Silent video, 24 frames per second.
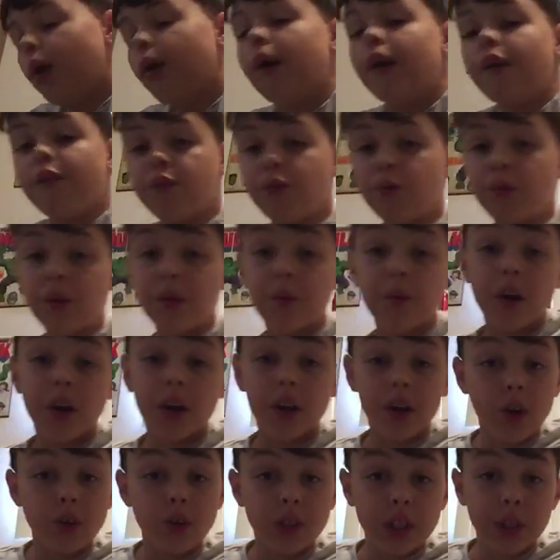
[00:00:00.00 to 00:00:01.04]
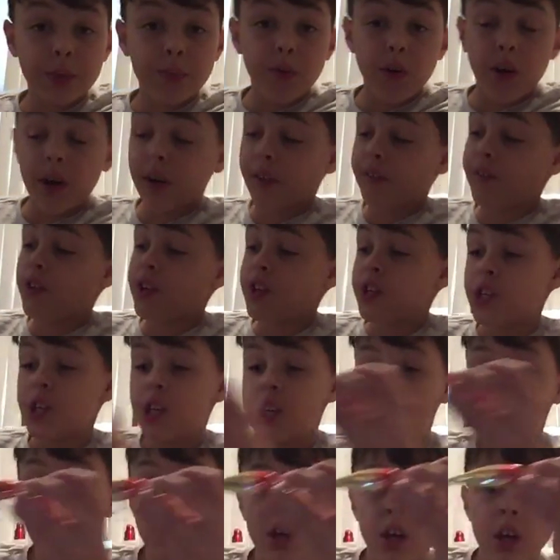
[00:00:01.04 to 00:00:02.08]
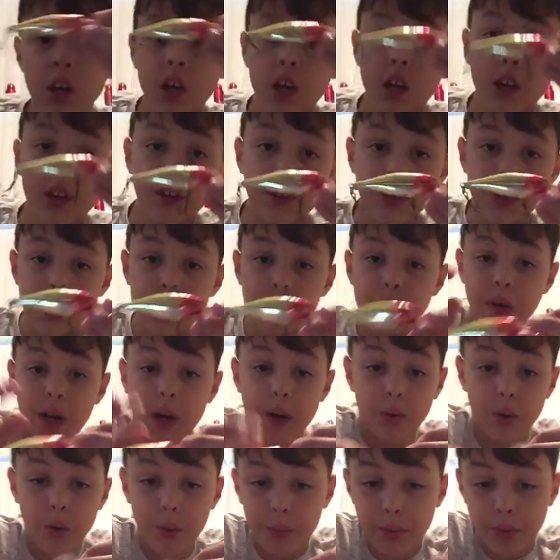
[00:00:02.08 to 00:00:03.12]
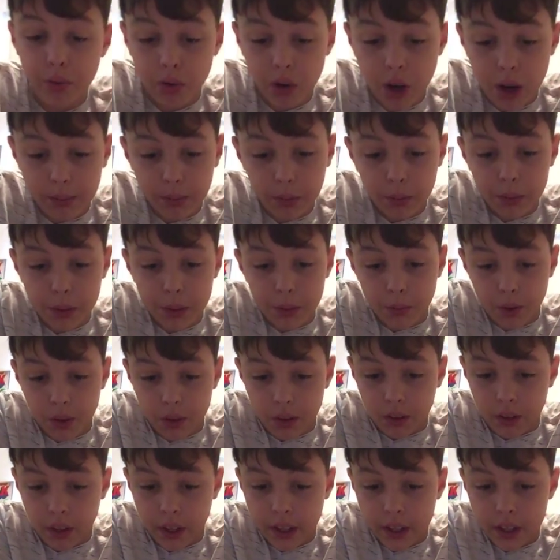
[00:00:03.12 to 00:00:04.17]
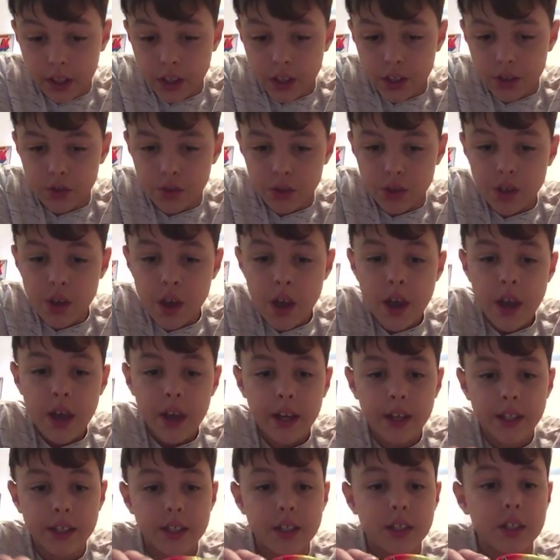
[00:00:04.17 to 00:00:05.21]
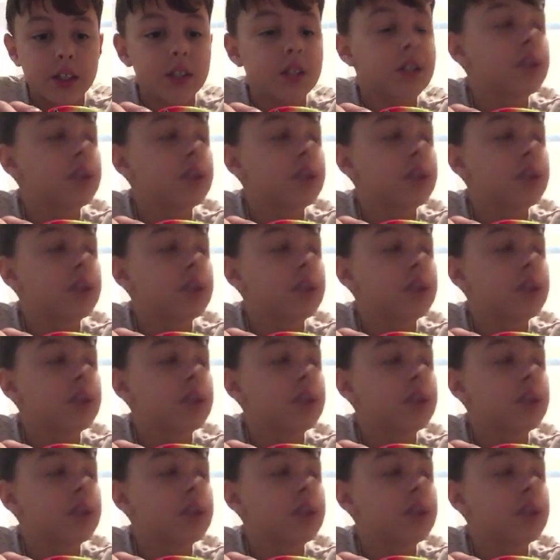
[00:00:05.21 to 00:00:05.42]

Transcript: if we want to go deep water fishing, this is what I would probably more than likely use. Because this.